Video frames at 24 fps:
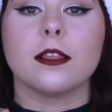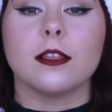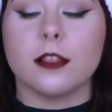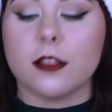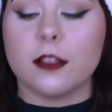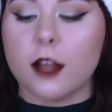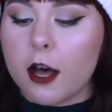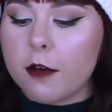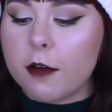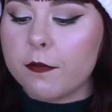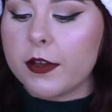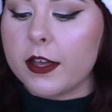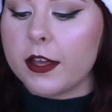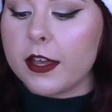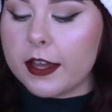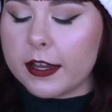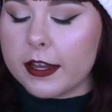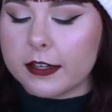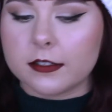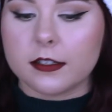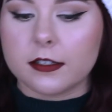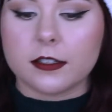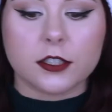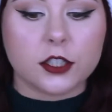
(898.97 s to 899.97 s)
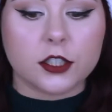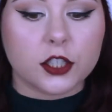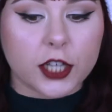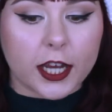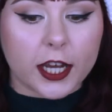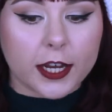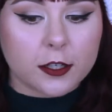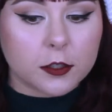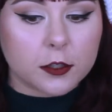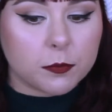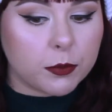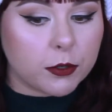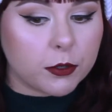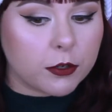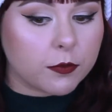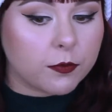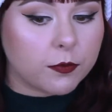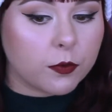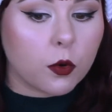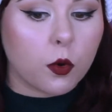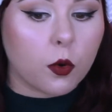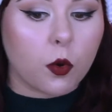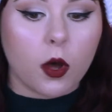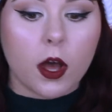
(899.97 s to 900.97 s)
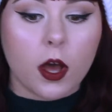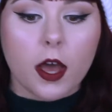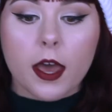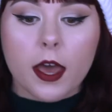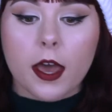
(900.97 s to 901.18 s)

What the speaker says: Love it. The shade is beautiful.